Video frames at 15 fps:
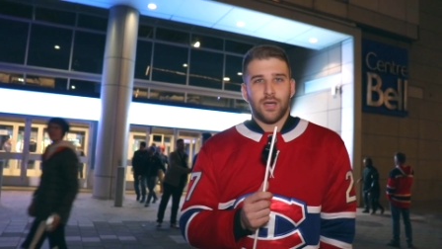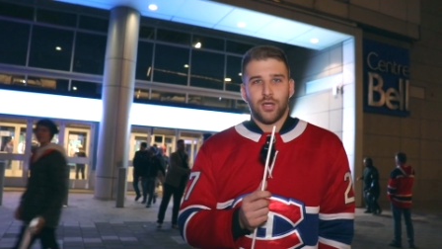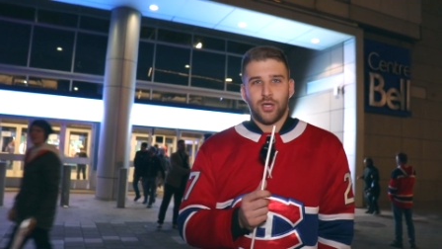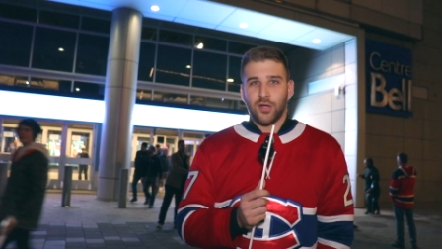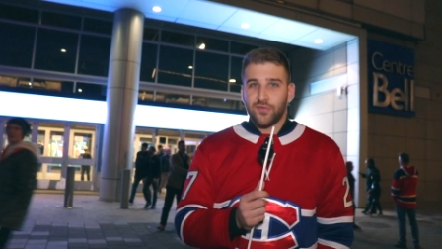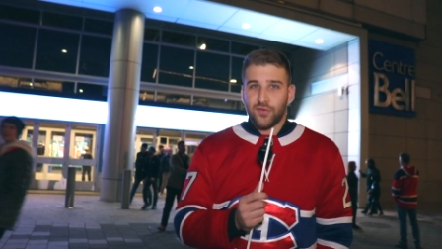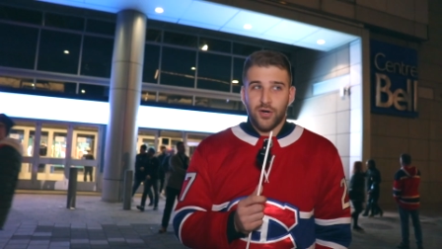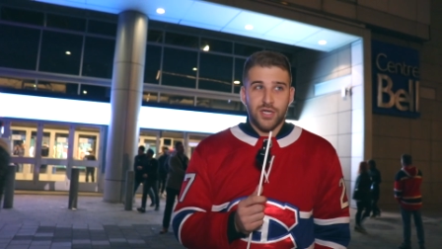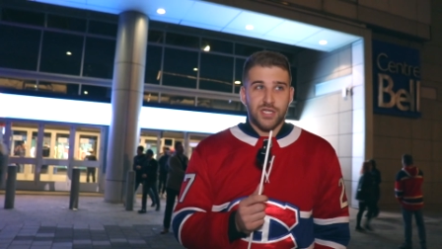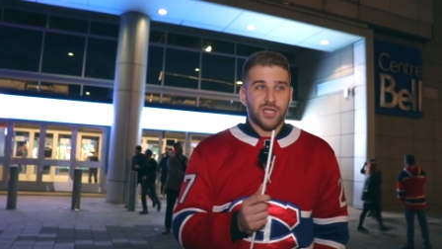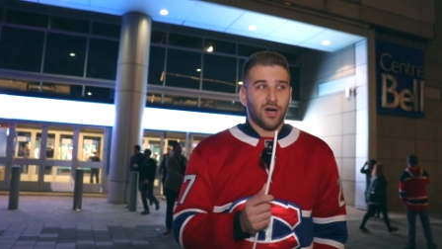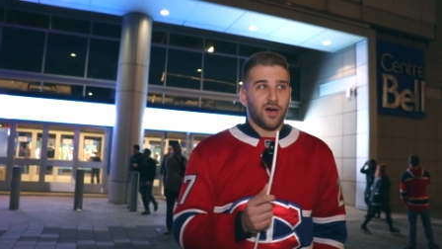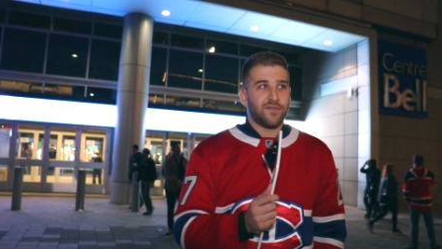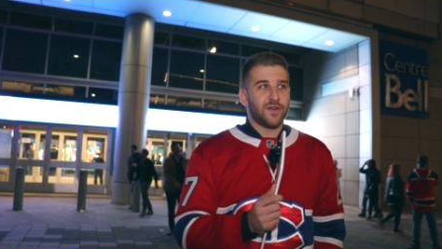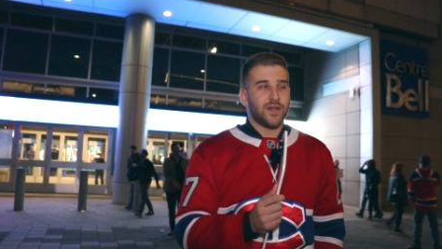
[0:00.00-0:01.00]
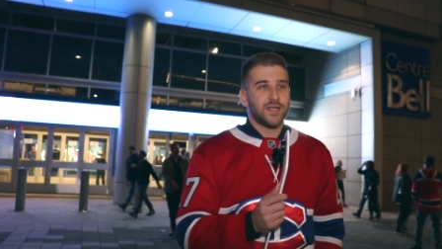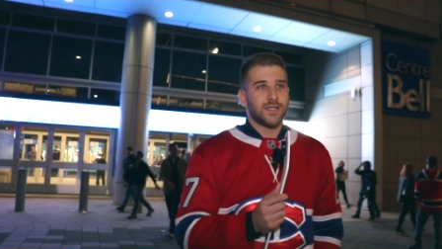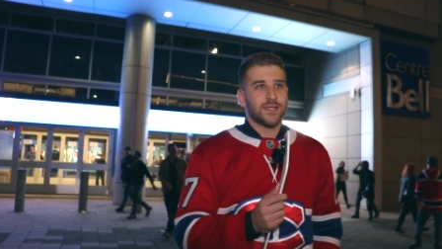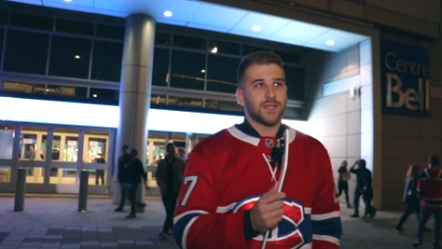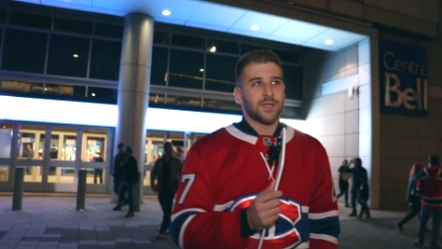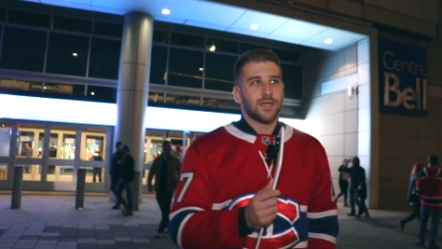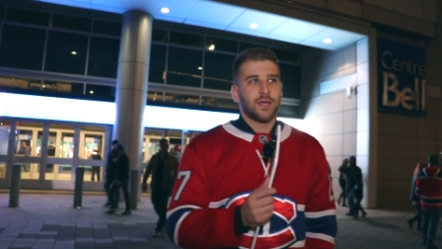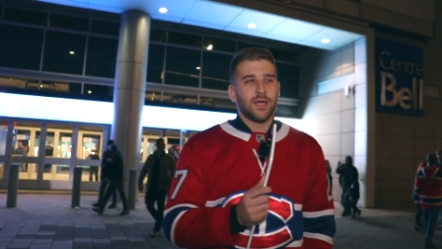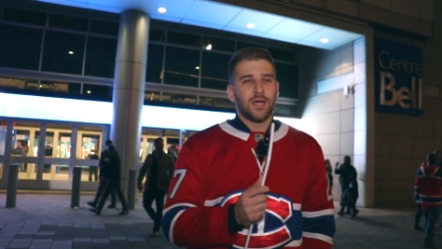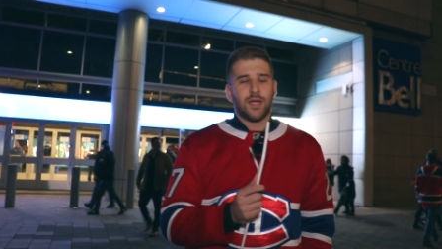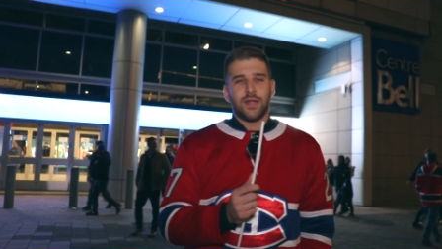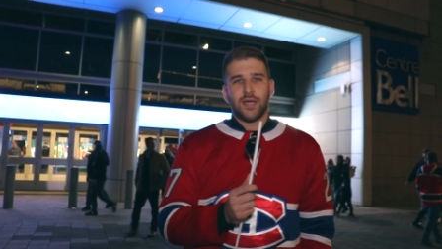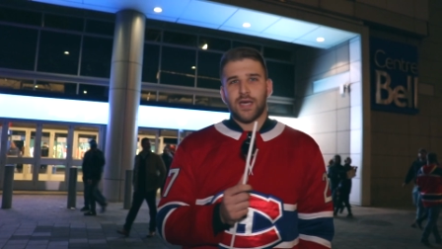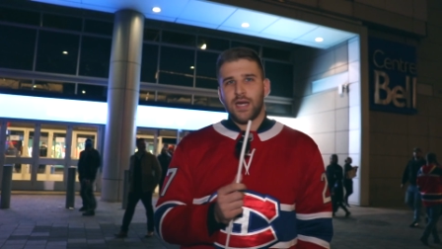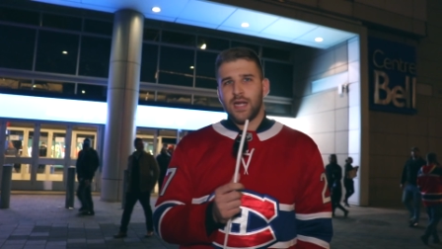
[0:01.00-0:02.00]
Good for his confidence.
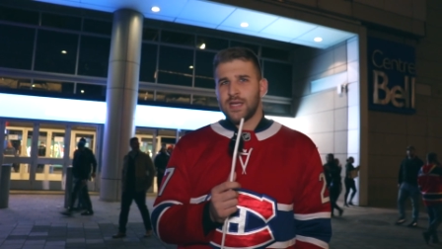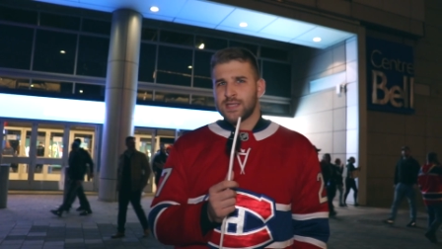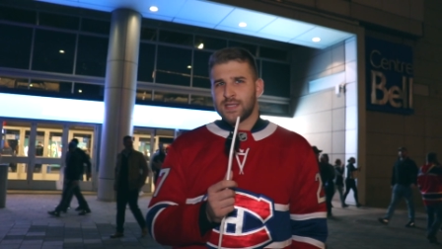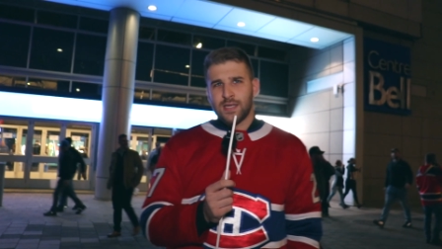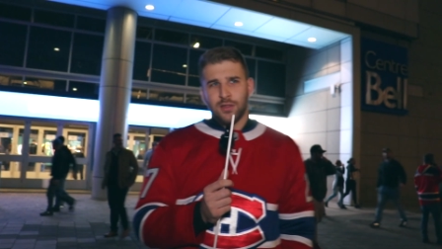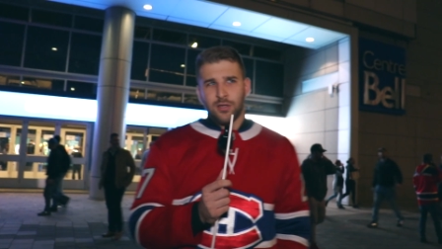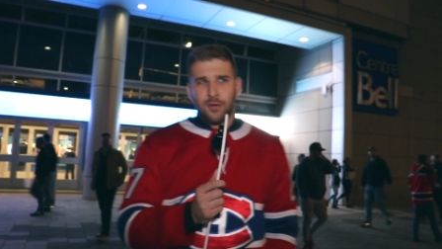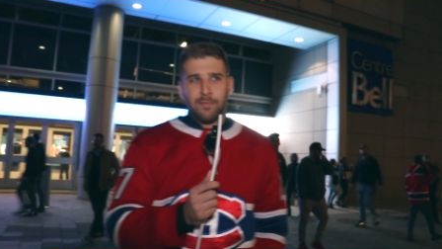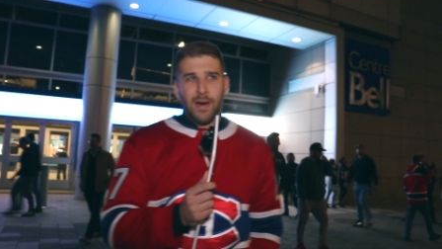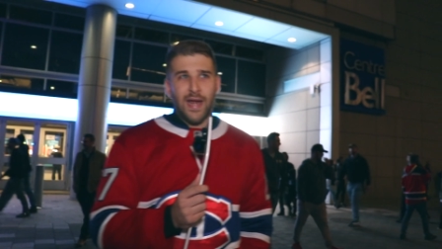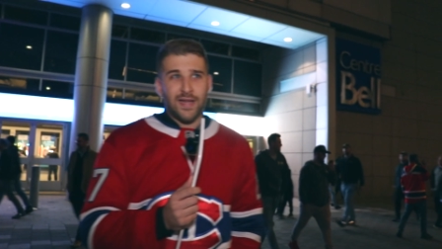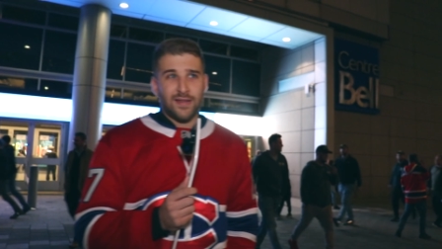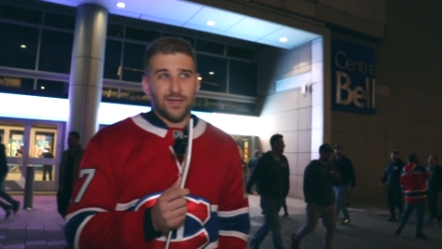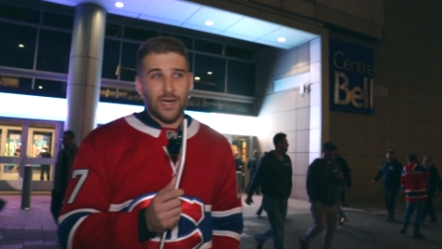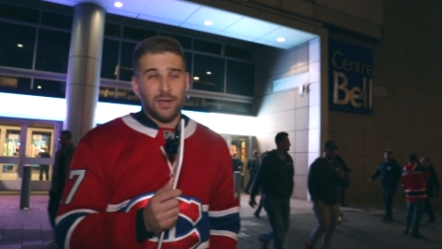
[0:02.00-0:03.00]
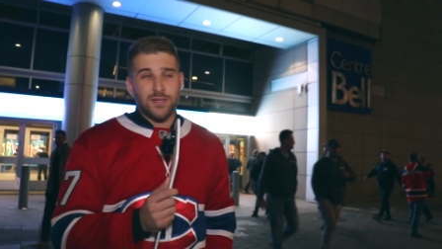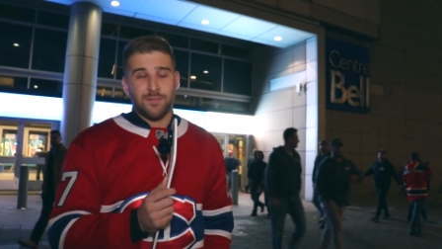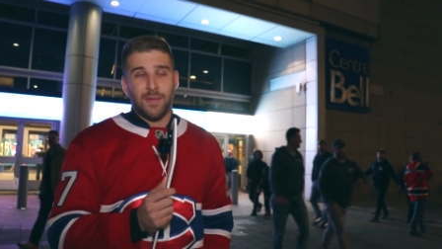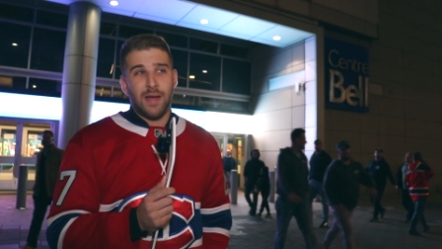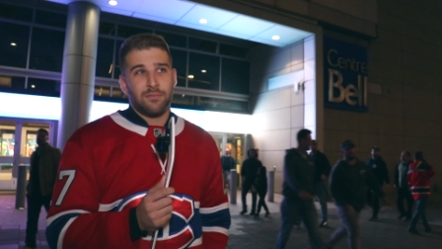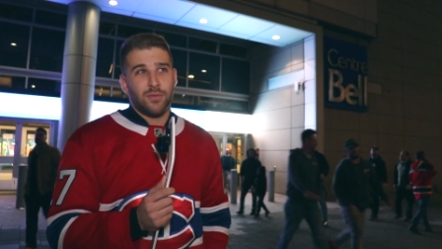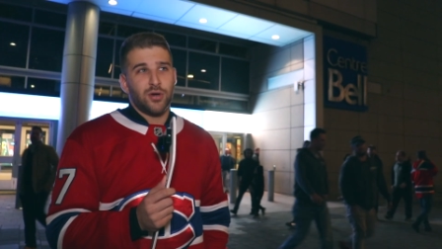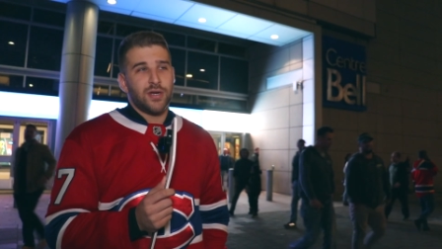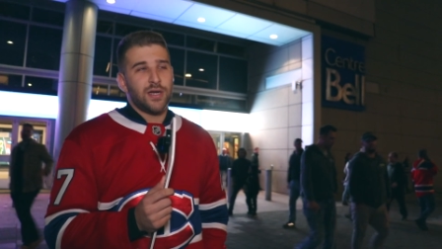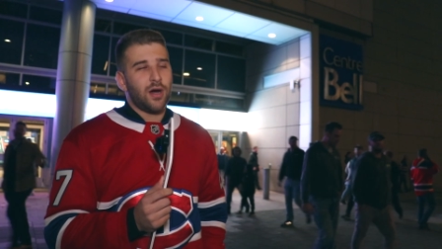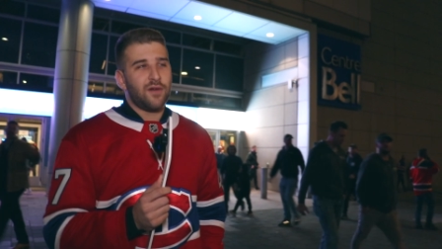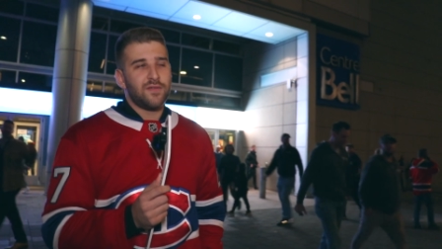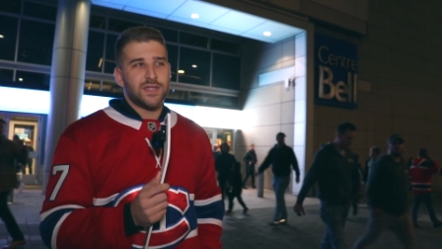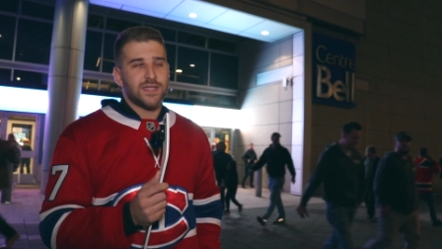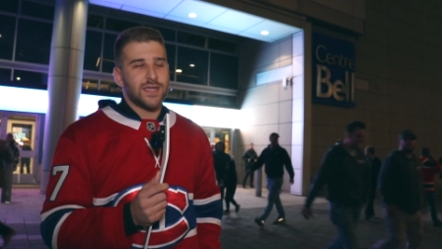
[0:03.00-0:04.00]
The Canadiens didn't look bad at times. Matt Murray
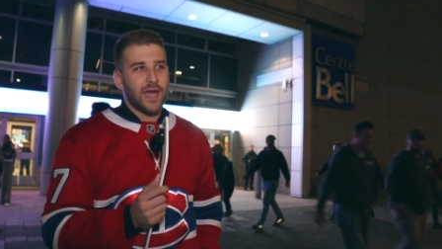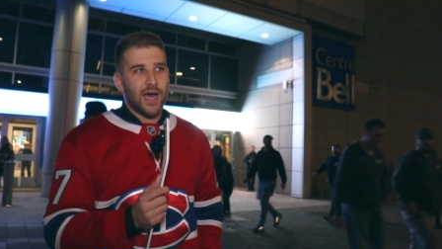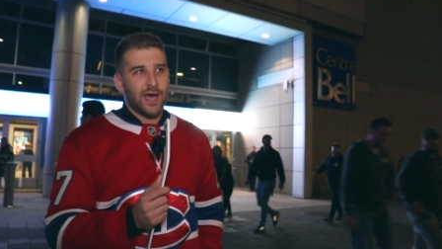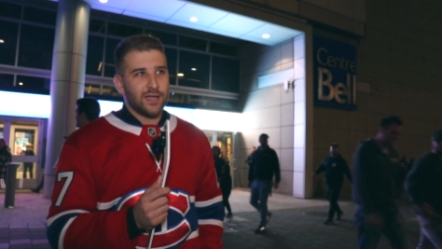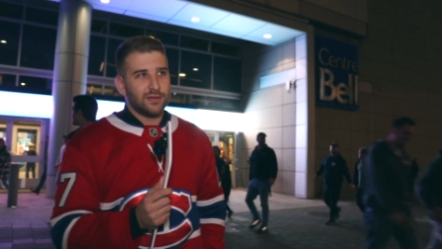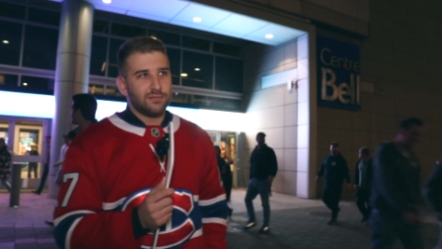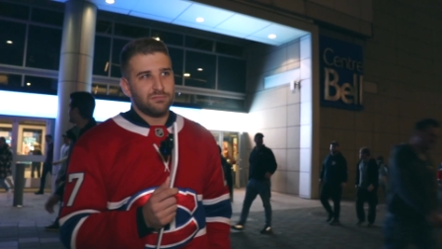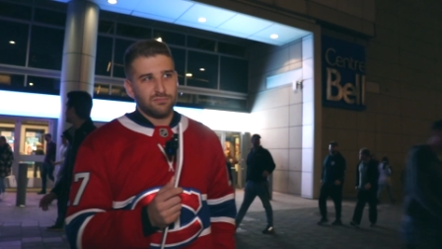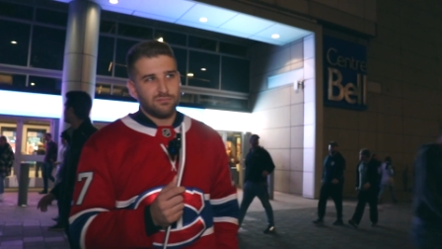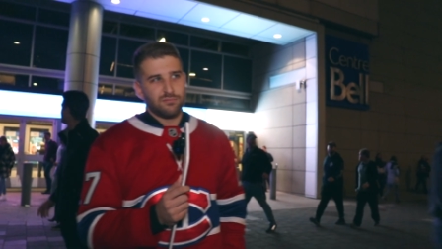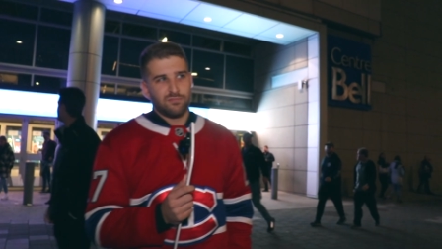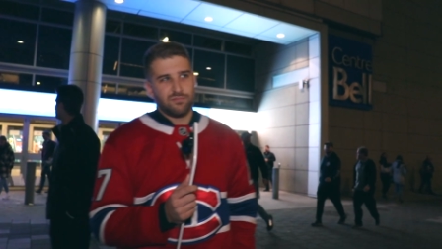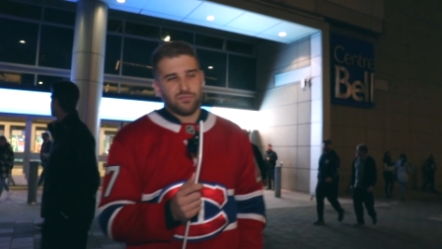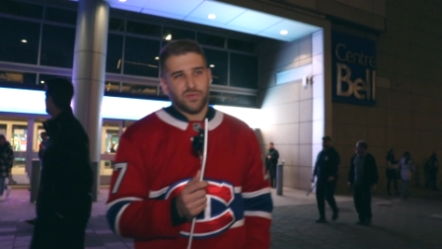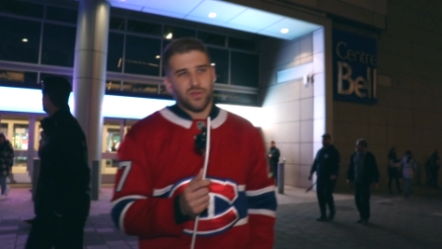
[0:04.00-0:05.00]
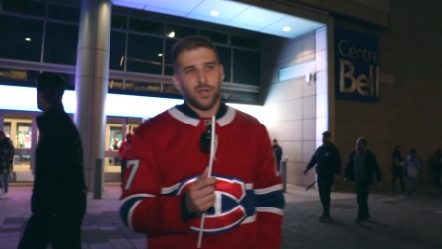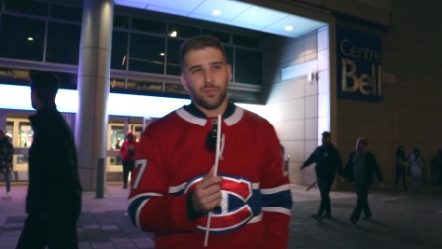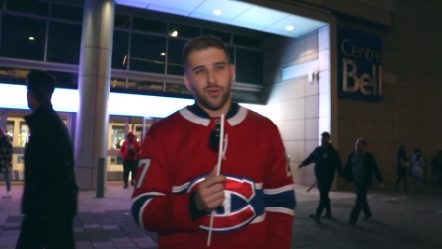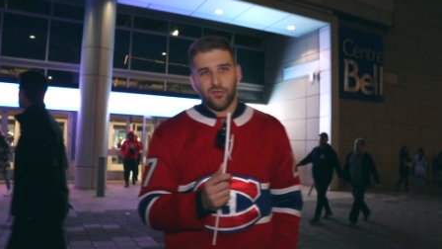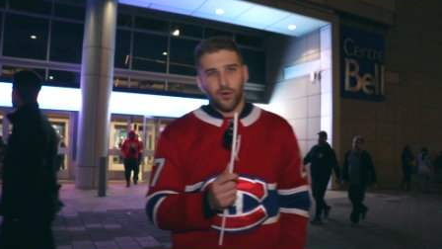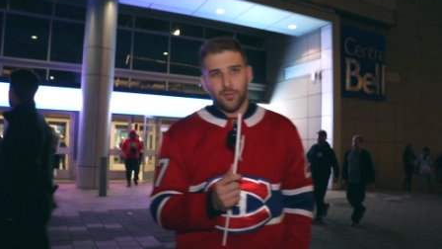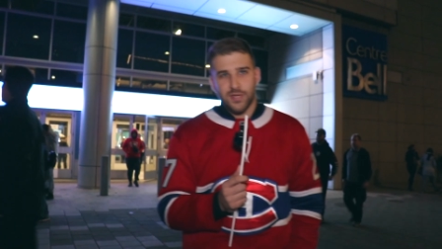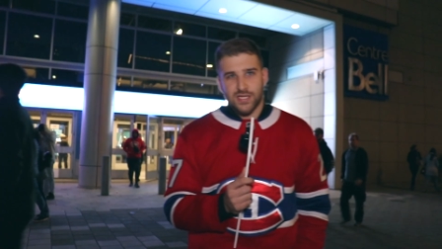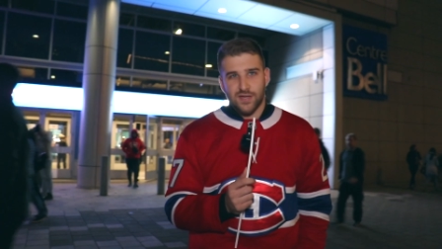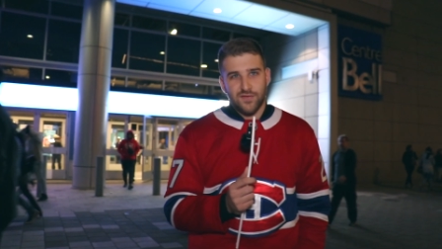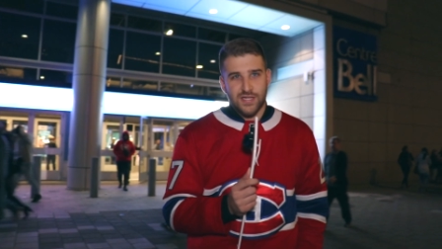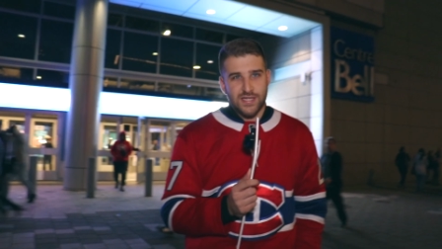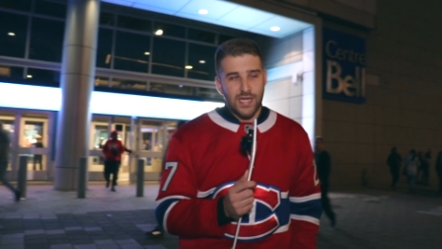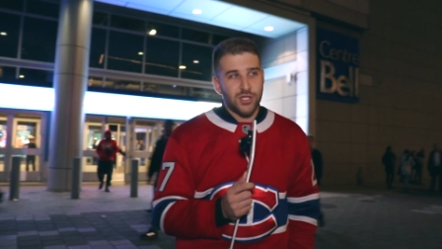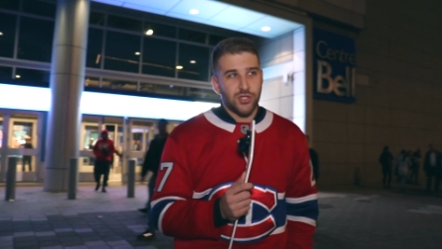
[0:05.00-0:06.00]
obviously had the performance of
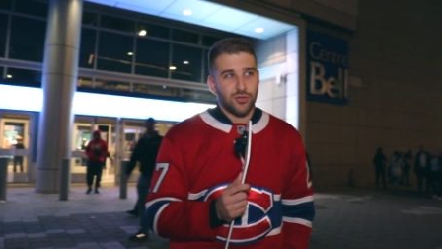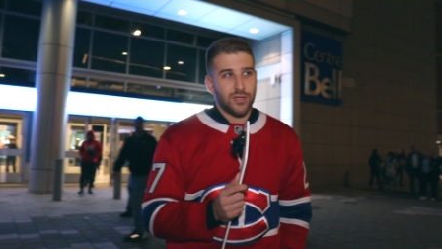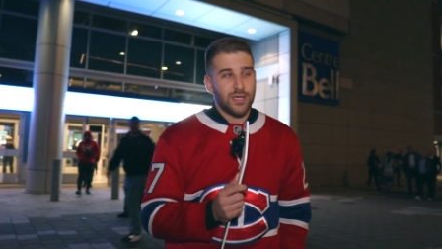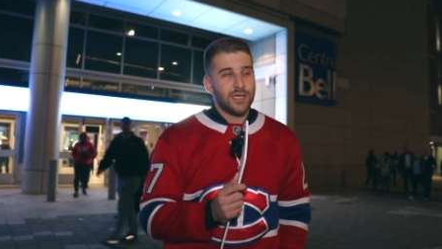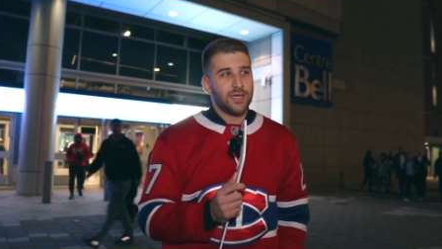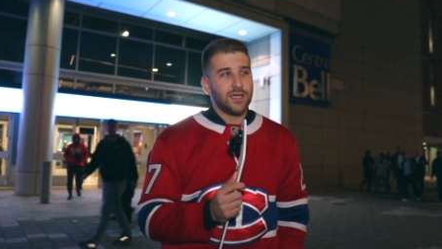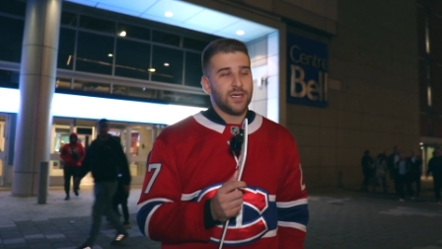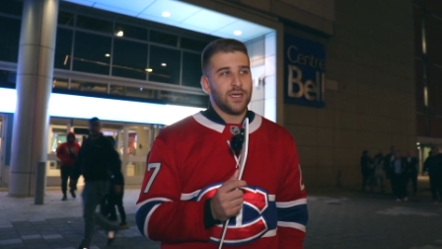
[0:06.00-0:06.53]
a century.